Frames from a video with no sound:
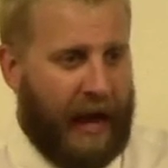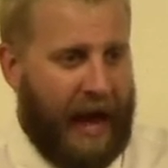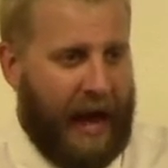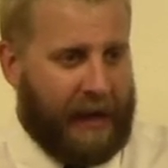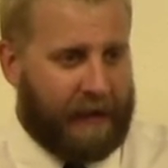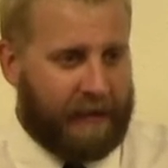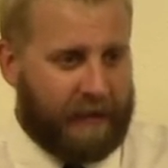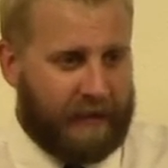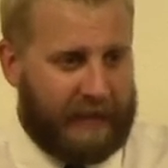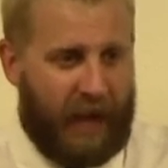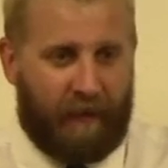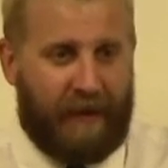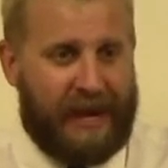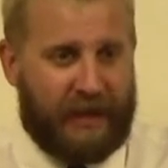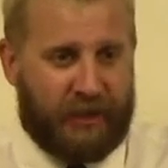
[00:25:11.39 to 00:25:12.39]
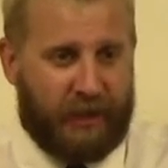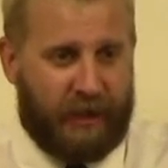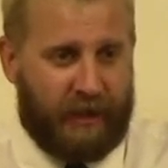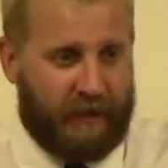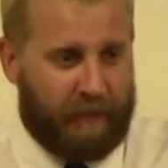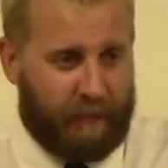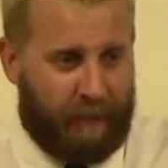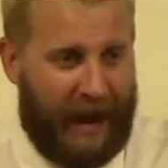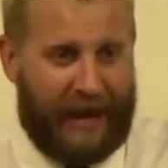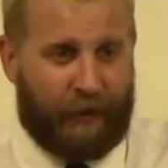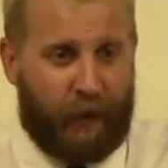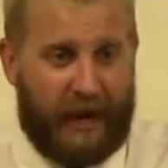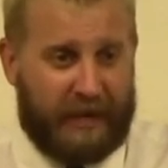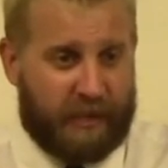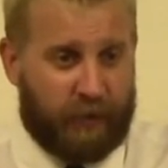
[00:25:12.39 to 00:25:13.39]
on salvation by
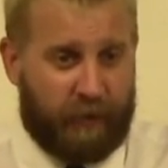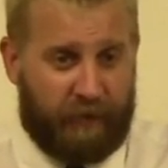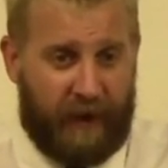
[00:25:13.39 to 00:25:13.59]
grace through